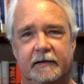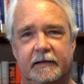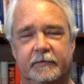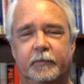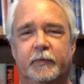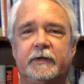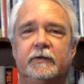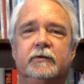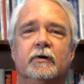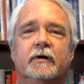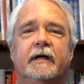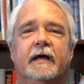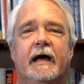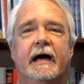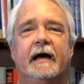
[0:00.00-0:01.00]
if we
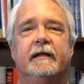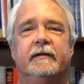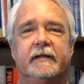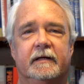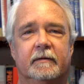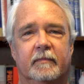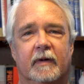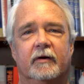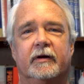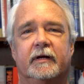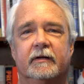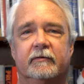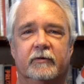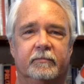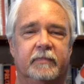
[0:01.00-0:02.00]
look at the
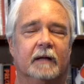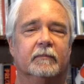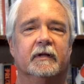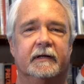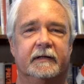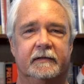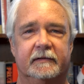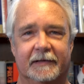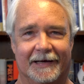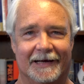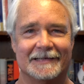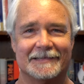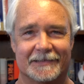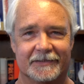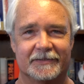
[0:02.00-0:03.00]
American Republic
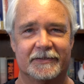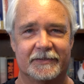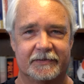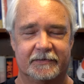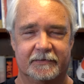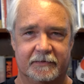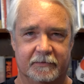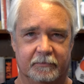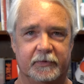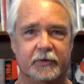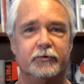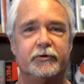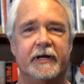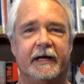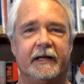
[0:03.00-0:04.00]
as it's
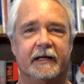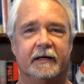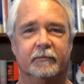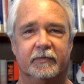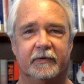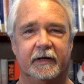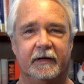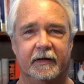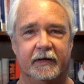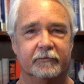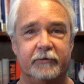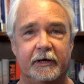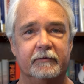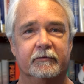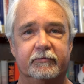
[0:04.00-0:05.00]
mutating
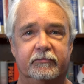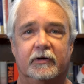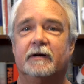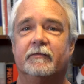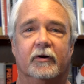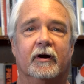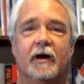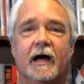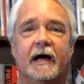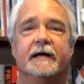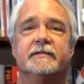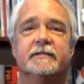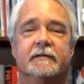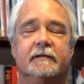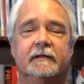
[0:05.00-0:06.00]
and right in front of our
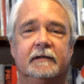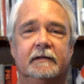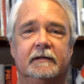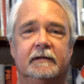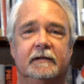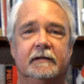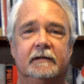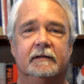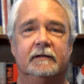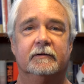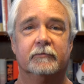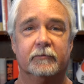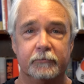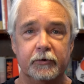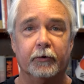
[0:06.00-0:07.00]
eyes,
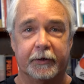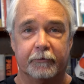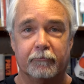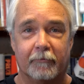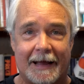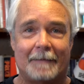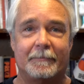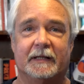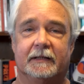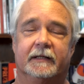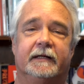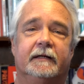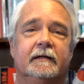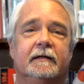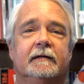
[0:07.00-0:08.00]
really
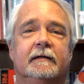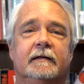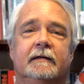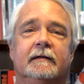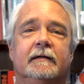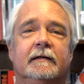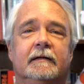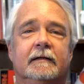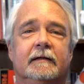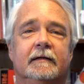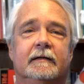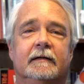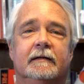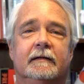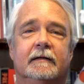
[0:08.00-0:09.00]
rapidly,
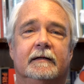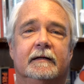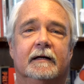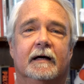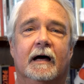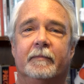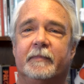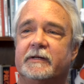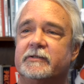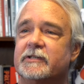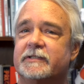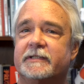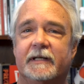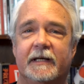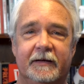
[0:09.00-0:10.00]
I mean,
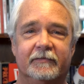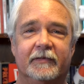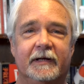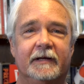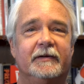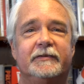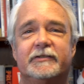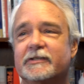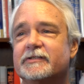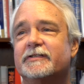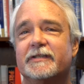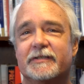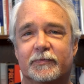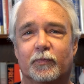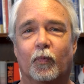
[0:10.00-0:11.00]
just
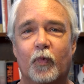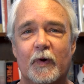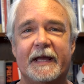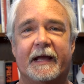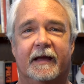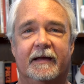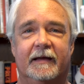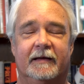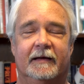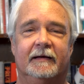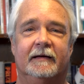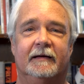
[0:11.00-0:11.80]
this week,